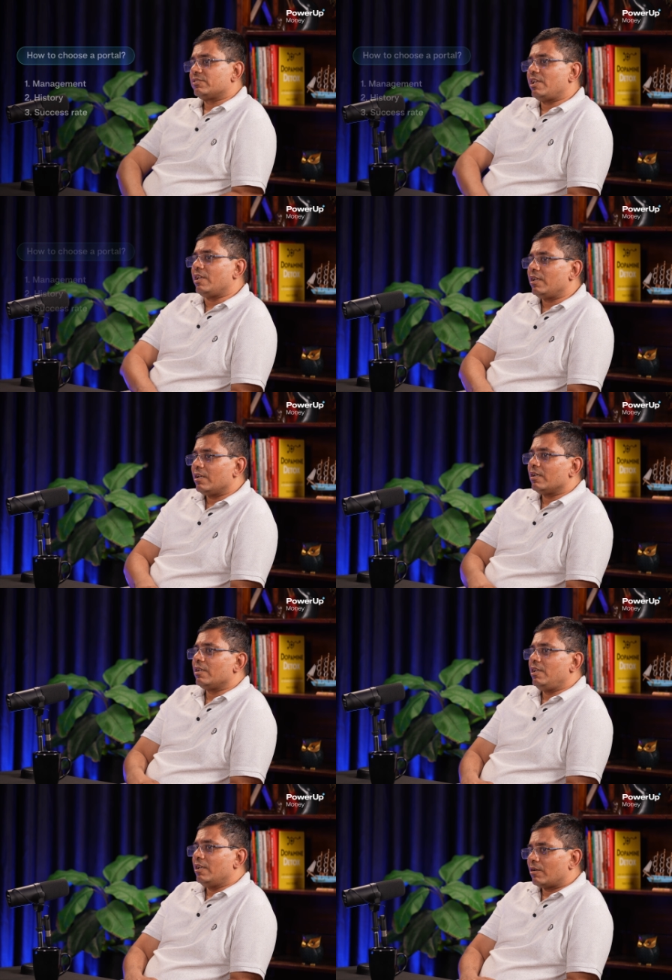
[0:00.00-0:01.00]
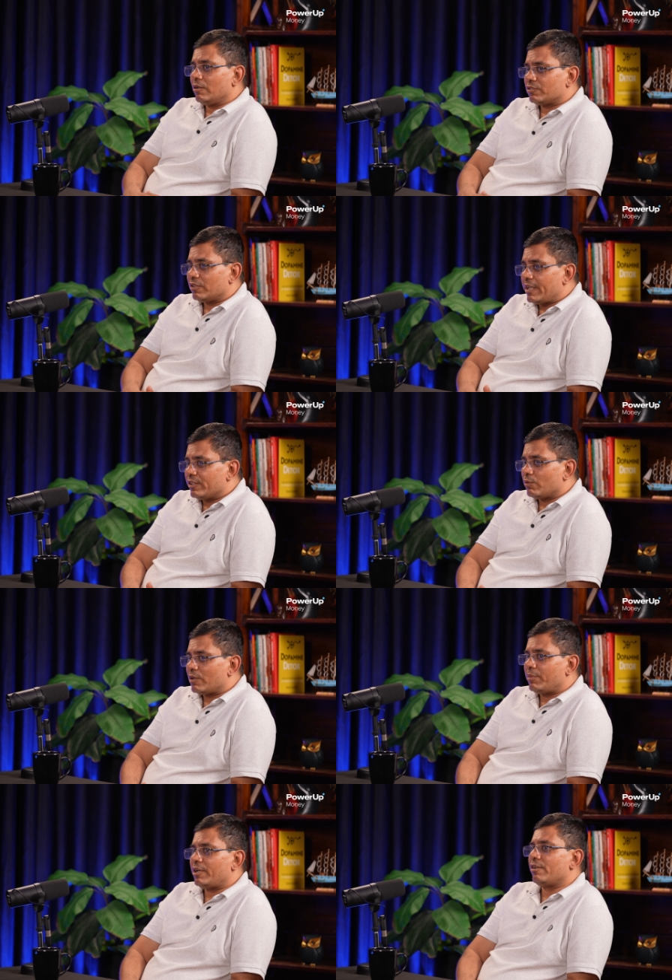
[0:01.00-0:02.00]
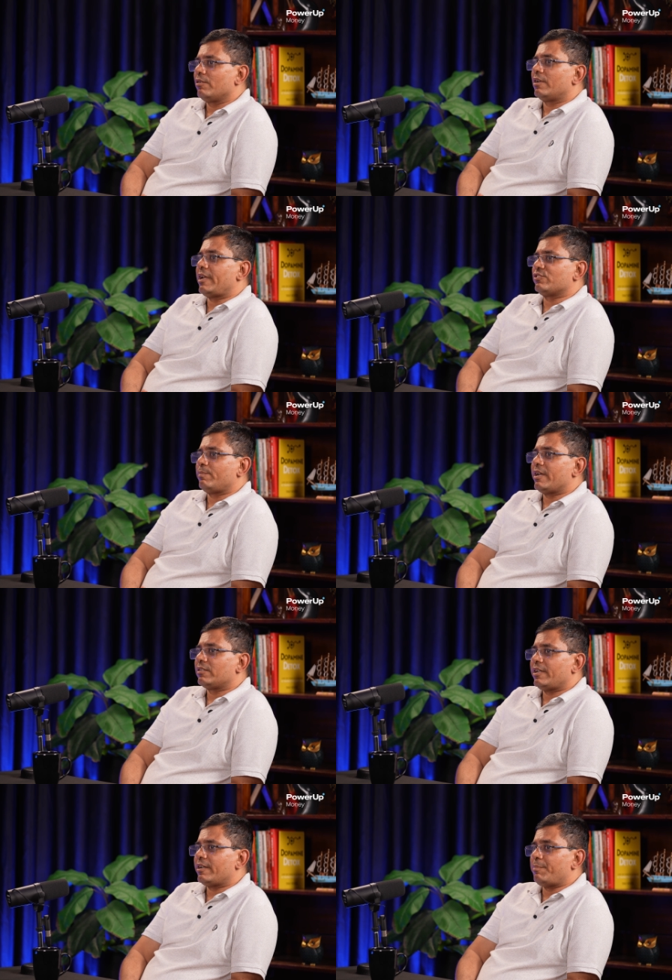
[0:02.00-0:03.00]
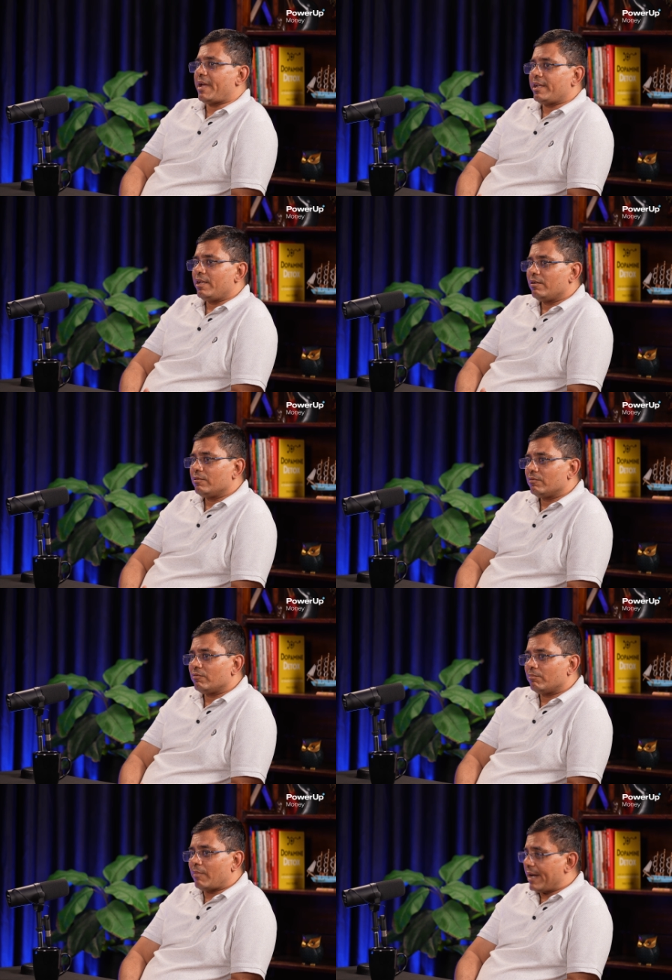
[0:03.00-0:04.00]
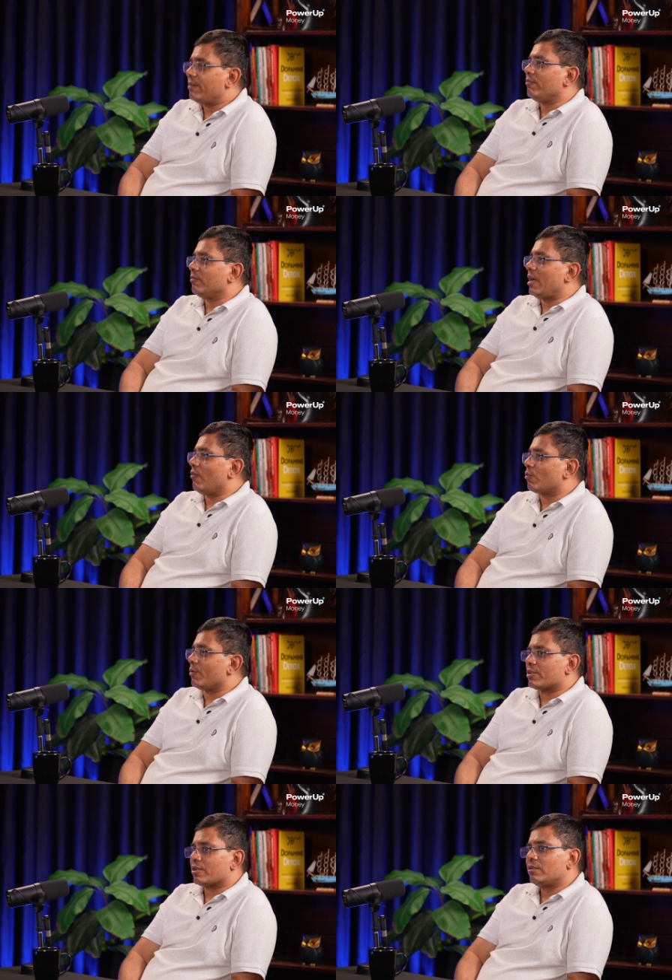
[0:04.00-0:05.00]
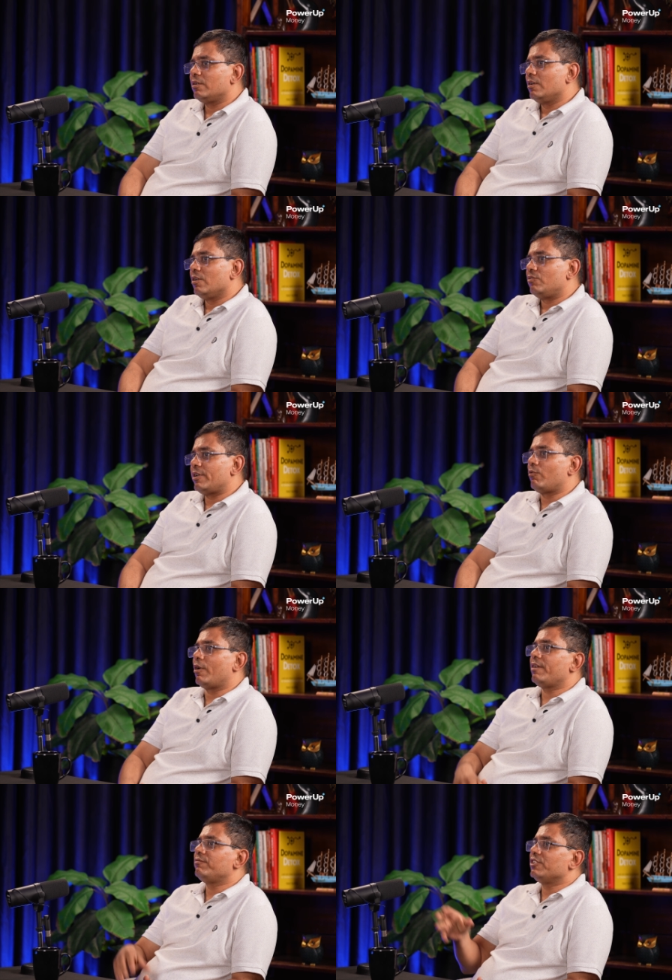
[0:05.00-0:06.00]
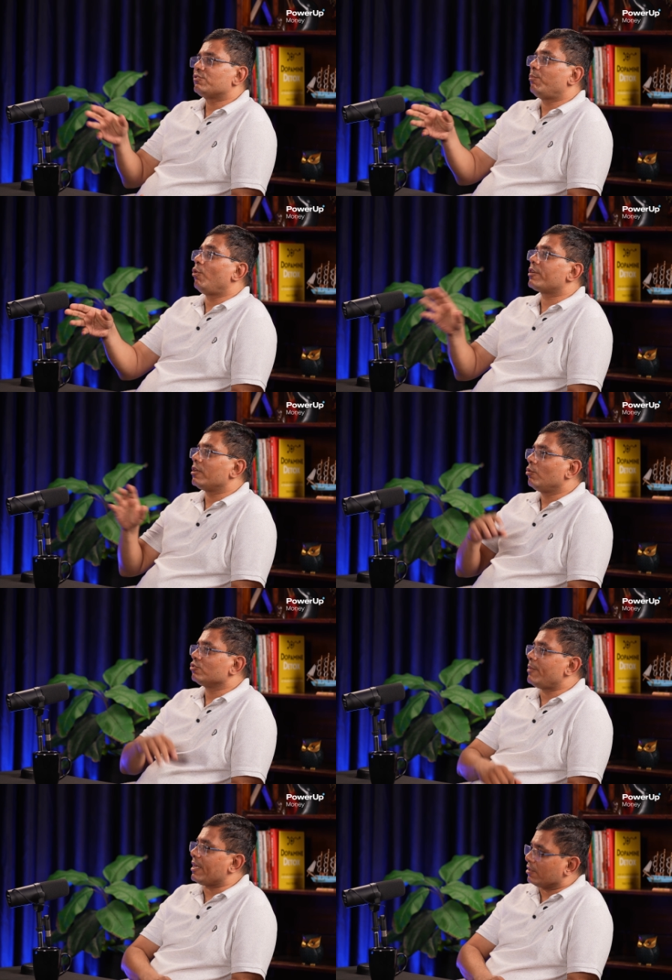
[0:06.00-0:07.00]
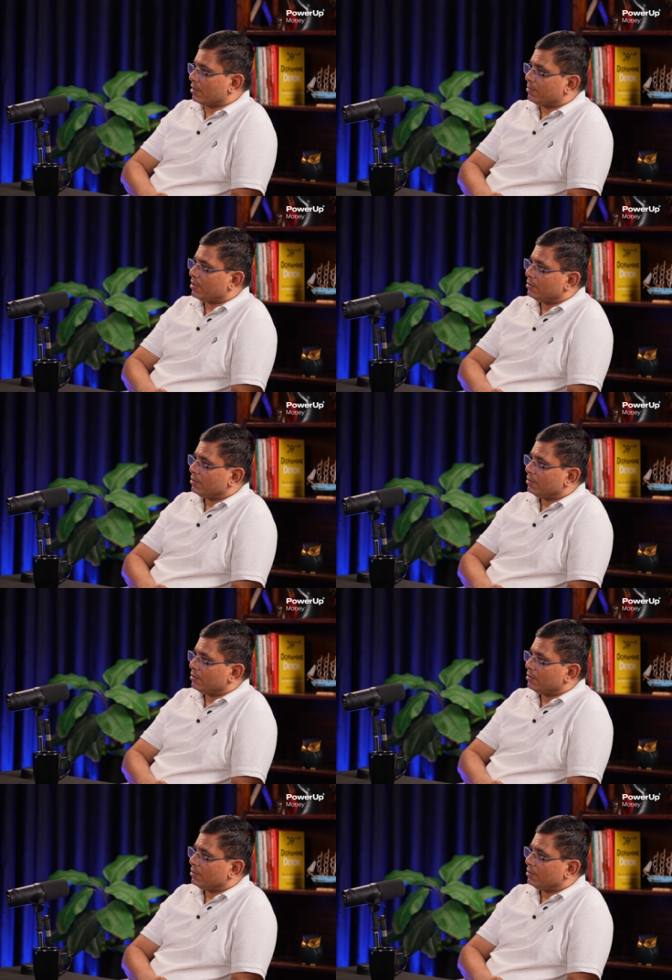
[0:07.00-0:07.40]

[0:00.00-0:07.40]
See, here also there is one particular aspect that many might have a question, that what if this portal goes bankrupt?